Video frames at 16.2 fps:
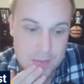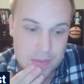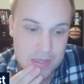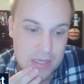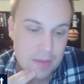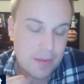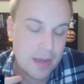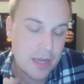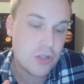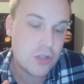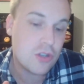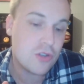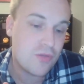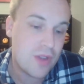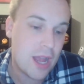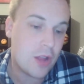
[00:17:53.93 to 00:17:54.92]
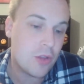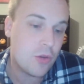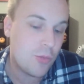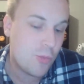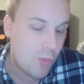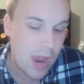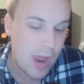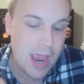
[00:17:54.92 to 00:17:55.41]
But the Pacers
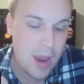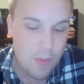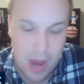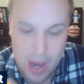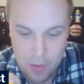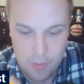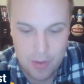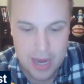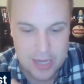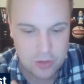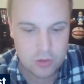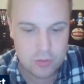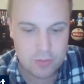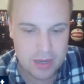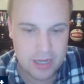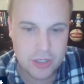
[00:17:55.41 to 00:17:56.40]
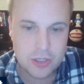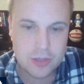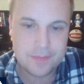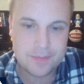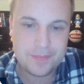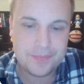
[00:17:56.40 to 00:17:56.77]
fouled way, way, way too much.